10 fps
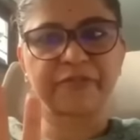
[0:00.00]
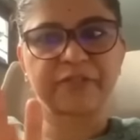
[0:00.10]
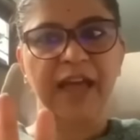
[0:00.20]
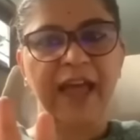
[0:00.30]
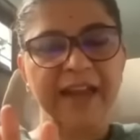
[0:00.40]

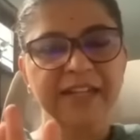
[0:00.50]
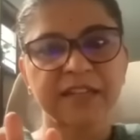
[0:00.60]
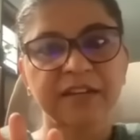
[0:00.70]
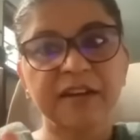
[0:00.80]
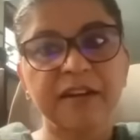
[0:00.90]
the hands,
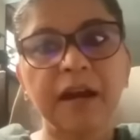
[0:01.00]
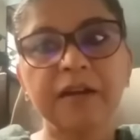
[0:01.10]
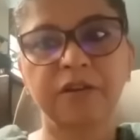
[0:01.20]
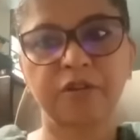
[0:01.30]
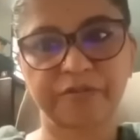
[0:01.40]
the
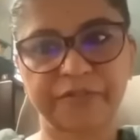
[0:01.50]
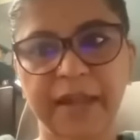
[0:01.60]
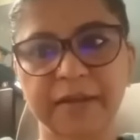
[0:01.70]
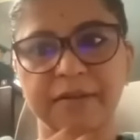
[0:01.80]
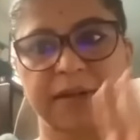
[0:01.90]
conductor of
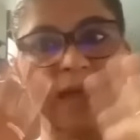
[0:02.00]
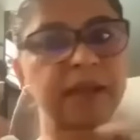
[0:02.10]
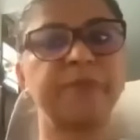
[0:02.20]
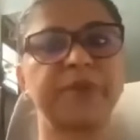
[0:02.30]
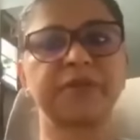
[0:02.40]
that
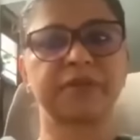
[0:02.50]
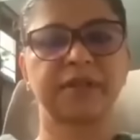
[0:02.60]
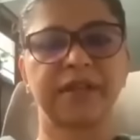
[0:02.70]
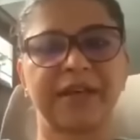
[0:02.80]
element.